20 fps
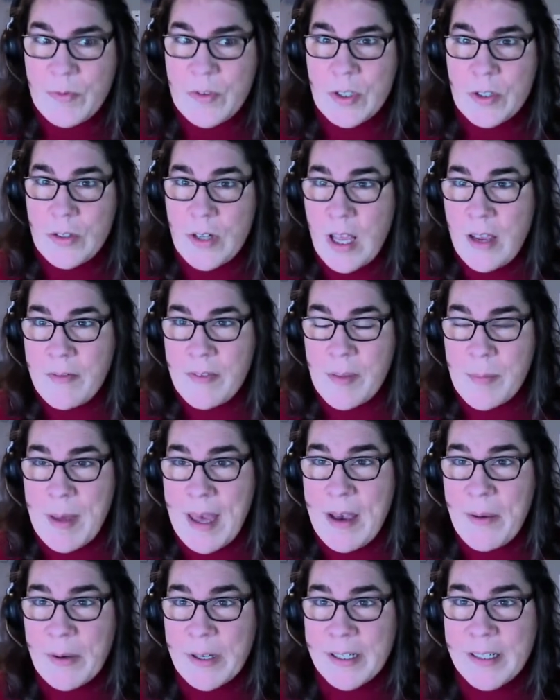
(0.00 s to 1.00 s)
turn off the
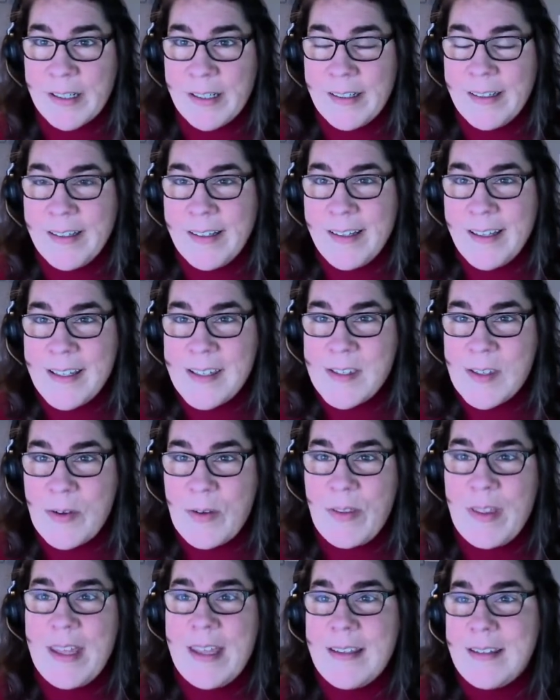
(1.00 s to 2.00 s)
power
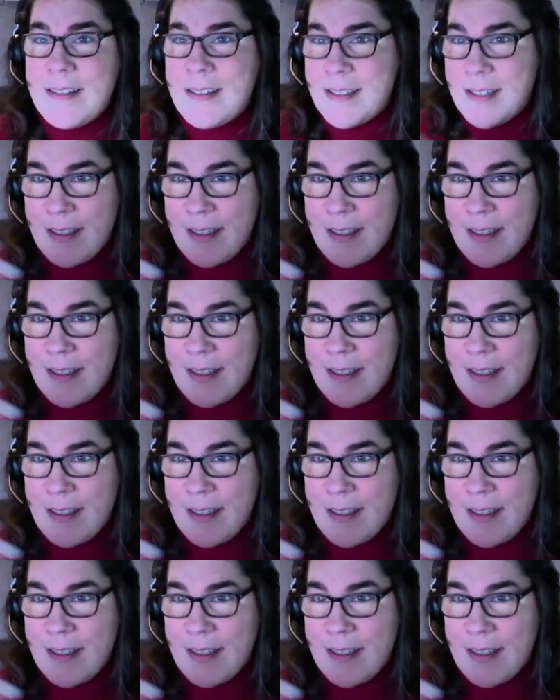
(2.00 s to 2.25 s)
so that